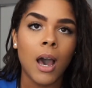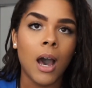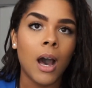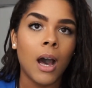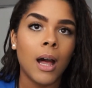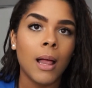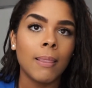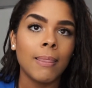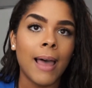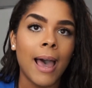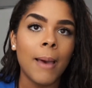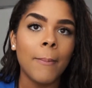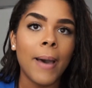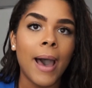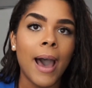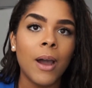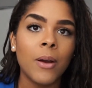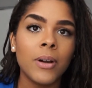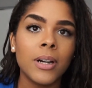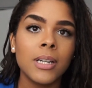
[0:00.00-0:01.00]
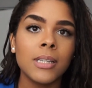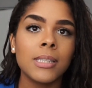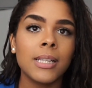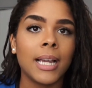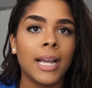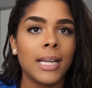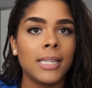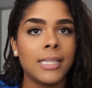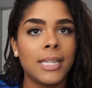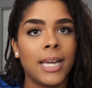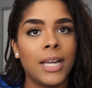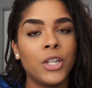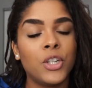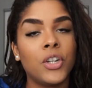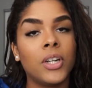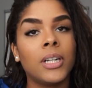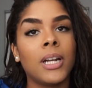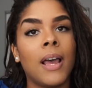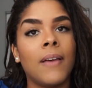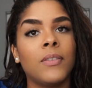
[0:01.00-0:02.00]
lab hours, like I said,
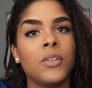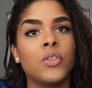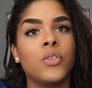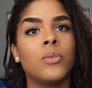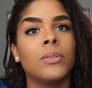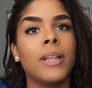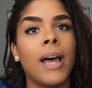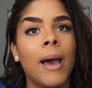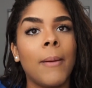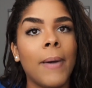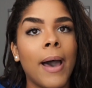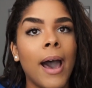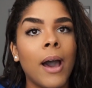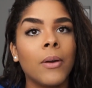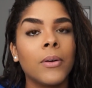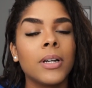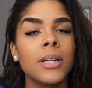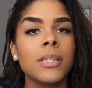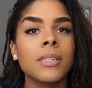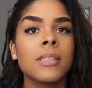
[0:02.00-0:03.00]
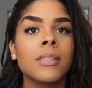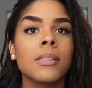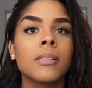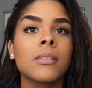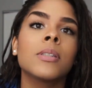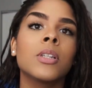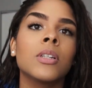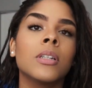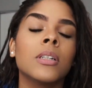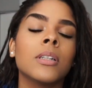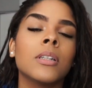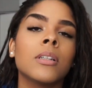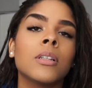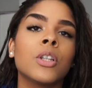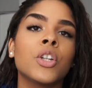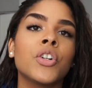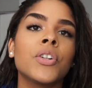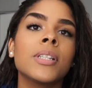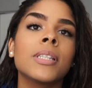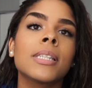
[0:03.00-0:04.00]
you're gonna have to do lab hours to
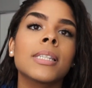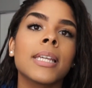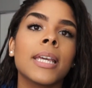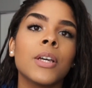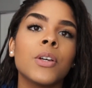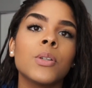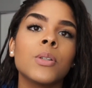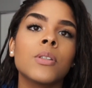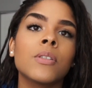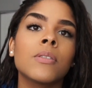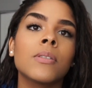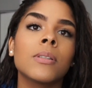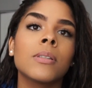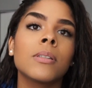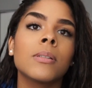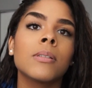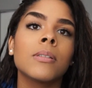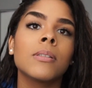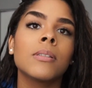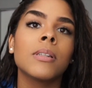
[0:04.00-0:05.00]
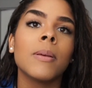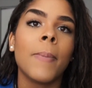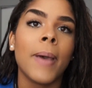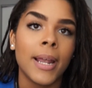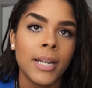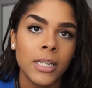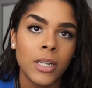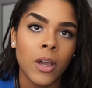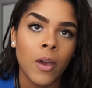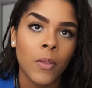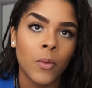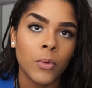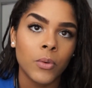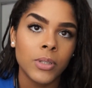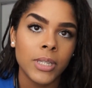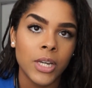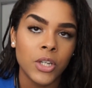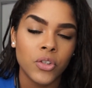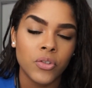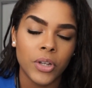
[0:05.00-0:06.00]
learn skills depending on the
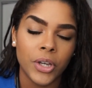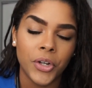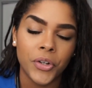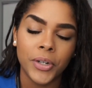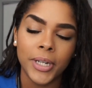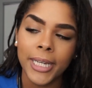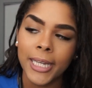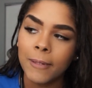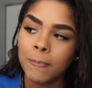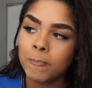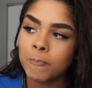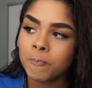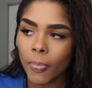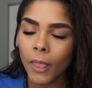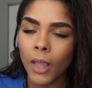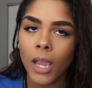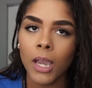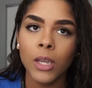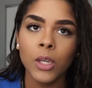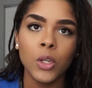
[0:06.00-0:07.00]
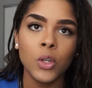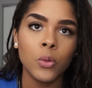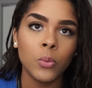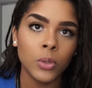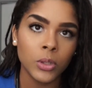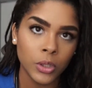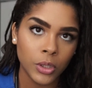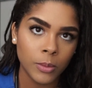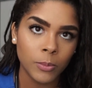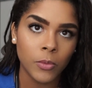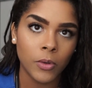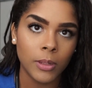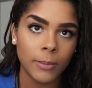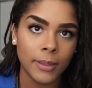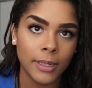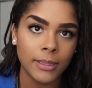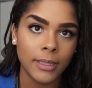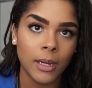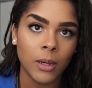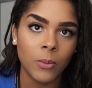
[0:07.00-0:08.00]
rotation that you're in. You will learn more
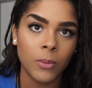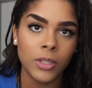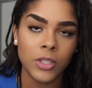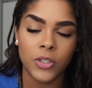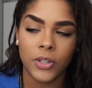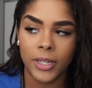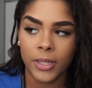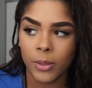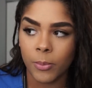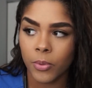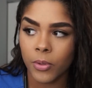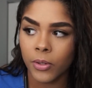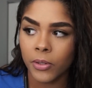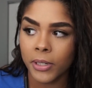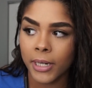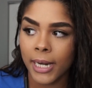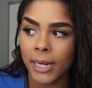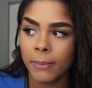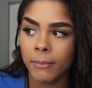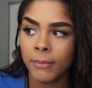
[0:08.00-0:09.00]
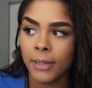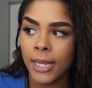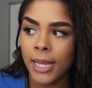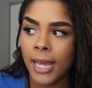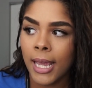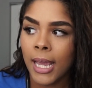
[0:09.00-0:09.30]
about that once you're in the program.